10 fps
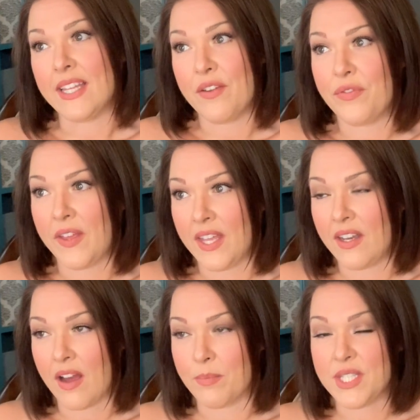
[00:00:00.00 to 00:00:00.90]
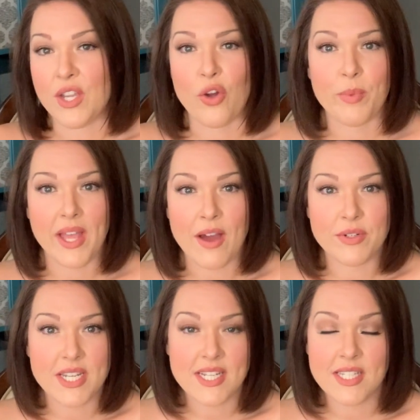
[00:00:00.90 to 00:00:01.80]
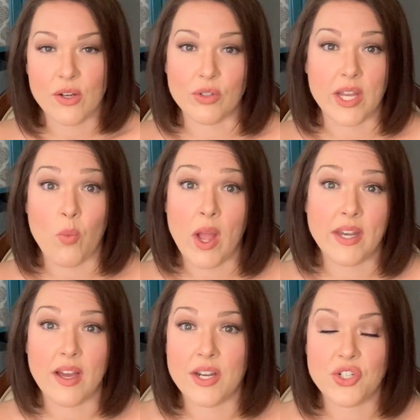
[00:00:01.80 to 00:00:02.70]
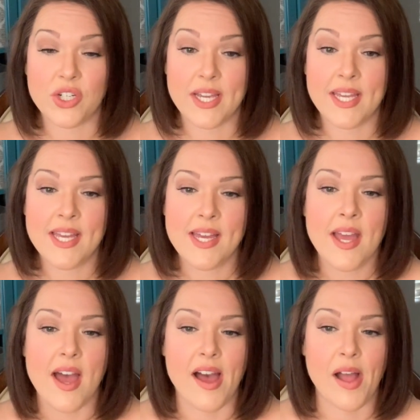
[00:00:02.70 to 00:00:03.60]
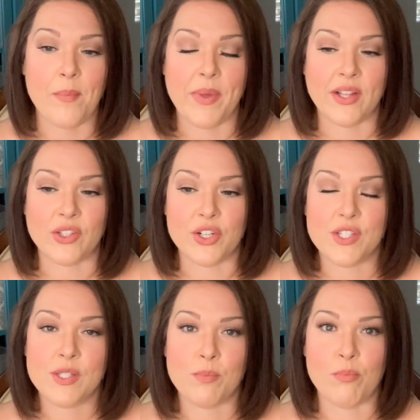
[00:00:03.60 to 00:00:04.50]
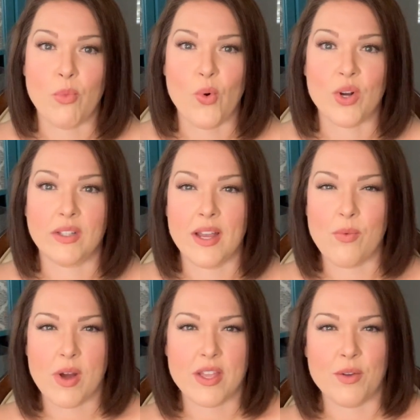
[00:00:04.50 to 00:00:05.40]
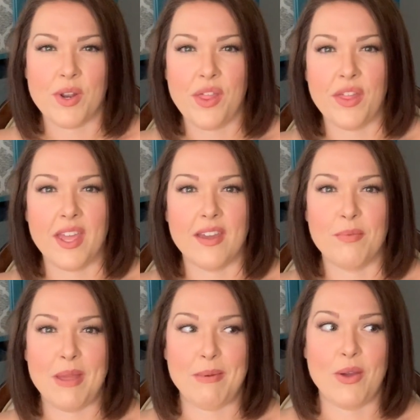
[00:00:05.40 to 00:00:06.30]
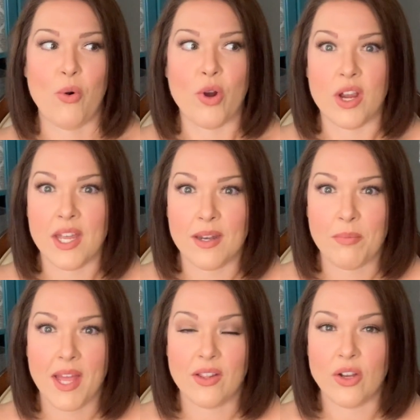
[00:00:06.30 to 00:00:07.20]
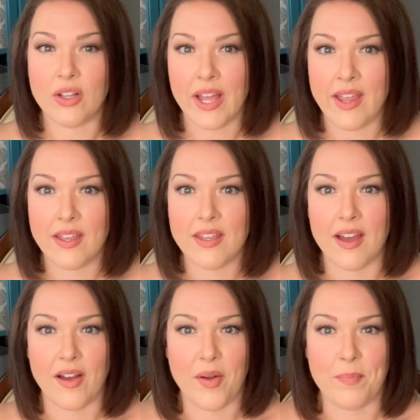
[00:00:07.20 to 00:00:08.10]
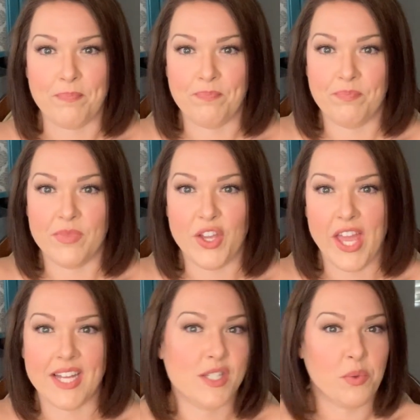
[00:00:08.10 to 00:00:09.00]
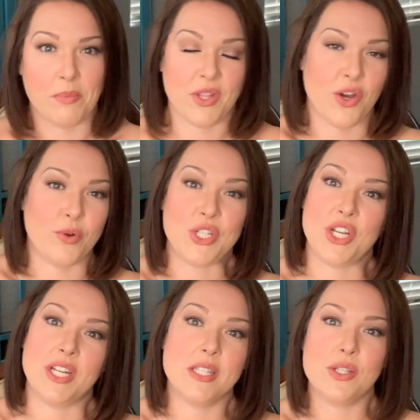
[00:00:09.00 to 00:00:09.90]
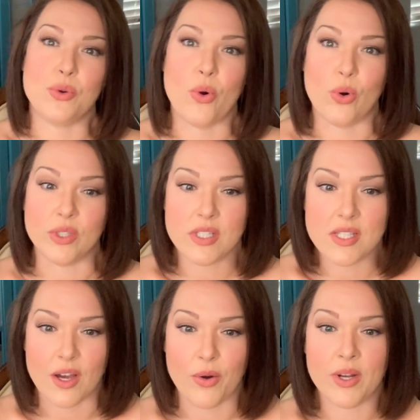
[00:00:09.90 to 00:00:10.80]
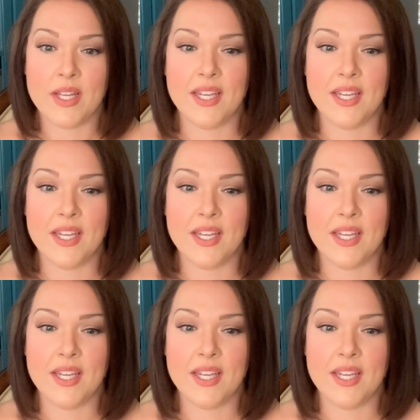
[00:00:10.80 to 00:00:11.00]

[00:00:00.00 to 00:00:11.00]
live in Sonoma County, so like wine country. It looks more like what you would think maybe Oregon might look like. You can't swim in the ocean, it's too cold. So